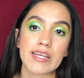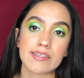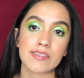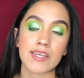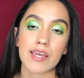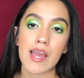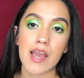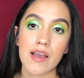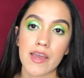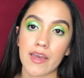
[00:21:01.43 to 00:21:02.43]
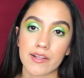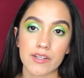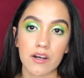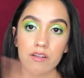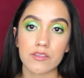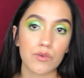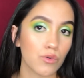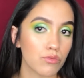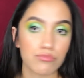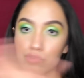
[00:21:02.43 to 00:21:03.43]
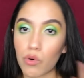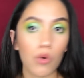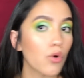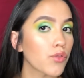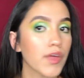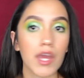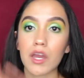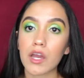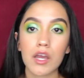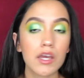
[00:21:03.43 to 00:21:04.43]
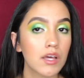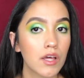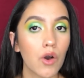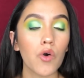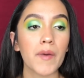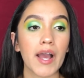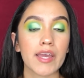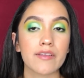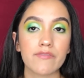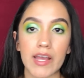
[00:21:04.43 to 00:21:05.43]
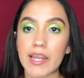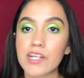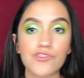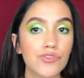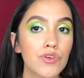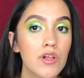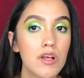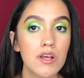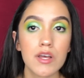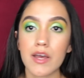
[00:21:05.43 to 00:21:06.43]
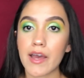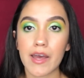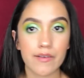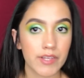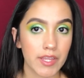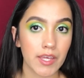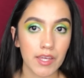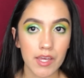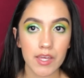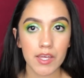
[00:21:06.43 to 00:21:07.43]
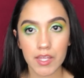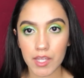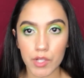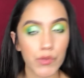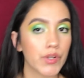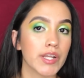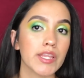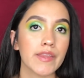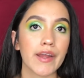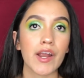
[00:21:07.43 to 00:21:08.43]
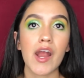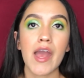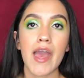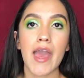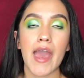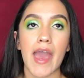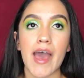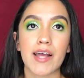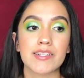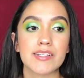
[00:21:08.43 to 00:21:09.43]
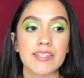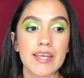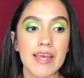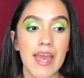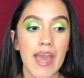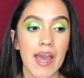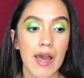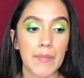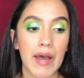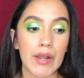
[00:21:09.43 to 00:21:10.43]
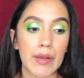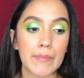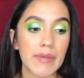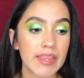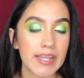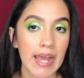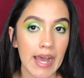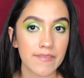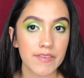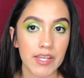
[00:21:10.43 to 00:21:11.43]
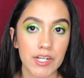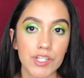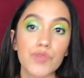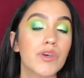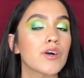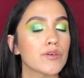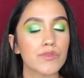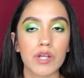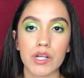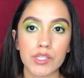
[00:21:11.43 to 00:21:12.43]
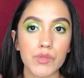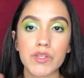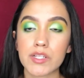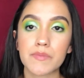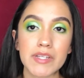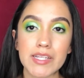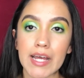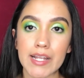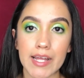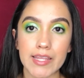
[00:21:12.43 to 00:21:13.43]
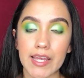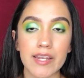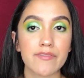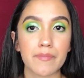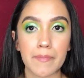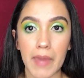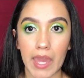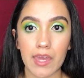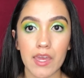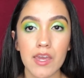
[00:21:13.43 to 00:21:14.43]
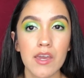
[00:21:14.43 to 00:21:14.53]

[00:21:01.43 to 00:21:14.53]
EZ, and all the whole thing, whole packet, financial, everything included in there. And about a month and a half later, so we submitted that at the end of May.